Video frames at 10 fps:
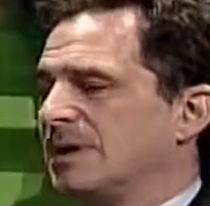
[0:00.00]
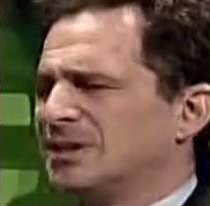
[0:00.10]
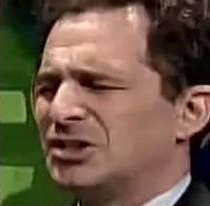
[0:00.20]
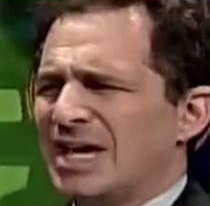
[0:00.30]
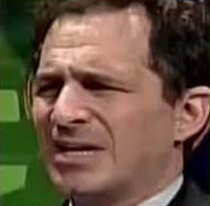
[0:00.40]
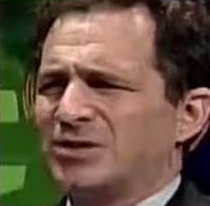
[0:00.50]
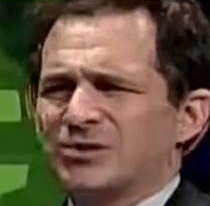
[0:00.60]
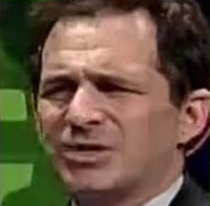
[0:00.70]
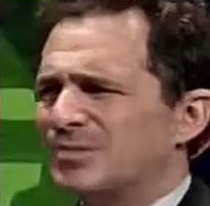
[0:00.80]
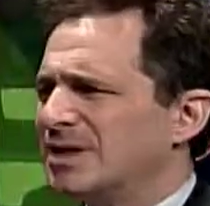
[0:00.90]
janitor, or
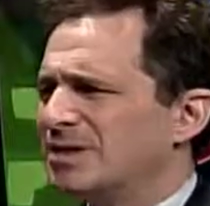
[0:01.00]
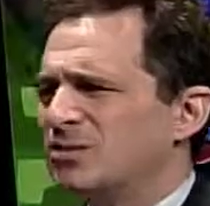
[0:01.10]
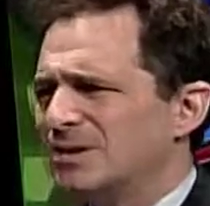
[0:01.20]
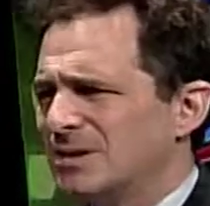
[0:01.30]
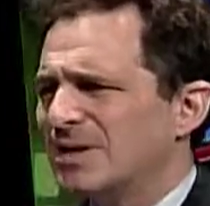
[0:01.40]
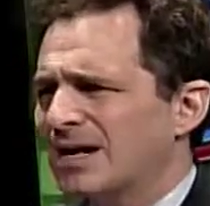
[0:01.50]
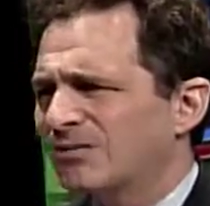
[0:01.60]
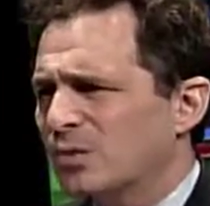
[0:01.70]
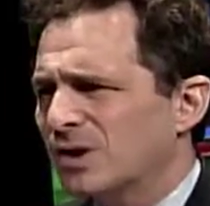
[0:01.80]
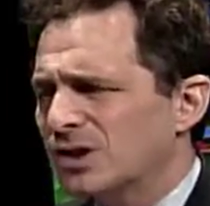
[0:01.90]
somebody doing some kind
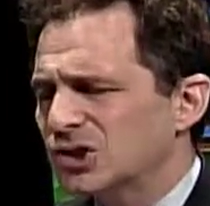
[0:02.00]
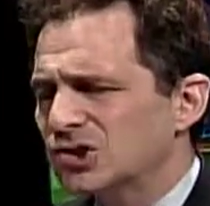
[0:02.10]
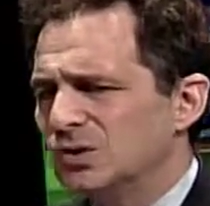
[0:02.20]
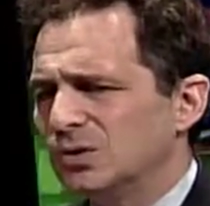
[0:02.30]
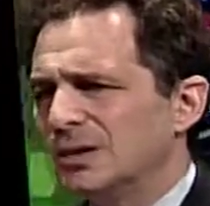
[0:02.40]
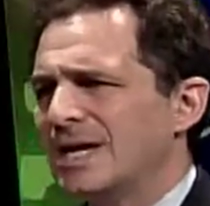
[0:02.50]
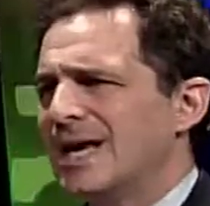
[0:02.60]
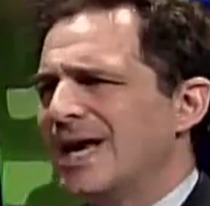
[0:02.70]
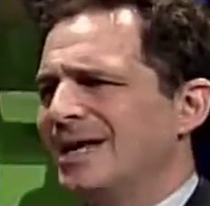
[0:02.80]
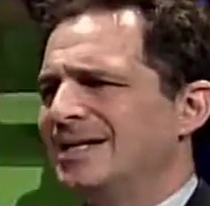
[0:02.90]
of work in the school,
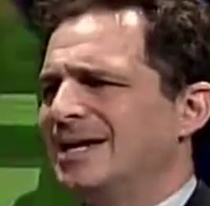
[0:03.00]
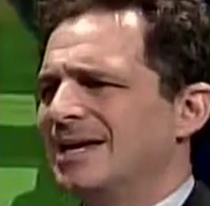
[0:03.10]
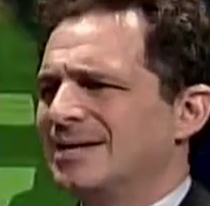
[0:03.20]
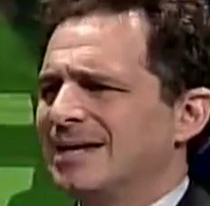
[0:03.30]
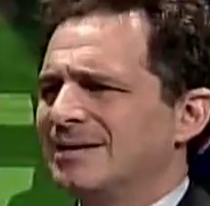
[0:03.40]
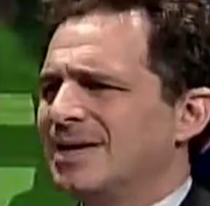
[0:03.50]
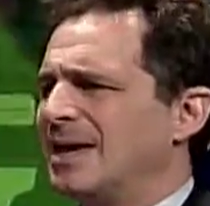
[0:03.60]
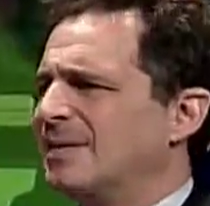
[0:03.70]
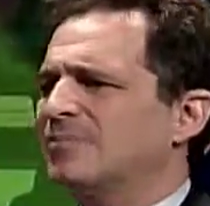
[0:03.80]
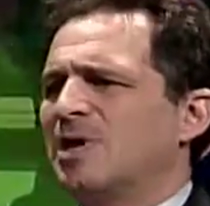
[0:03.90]
and
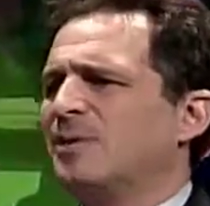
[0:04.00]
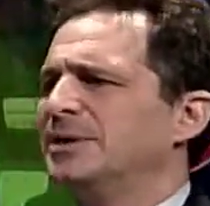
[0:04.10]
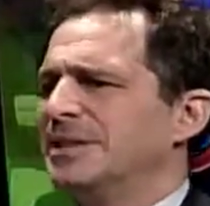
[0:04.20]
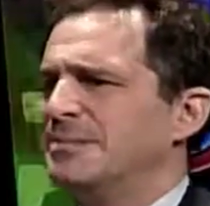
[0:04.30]
they improperly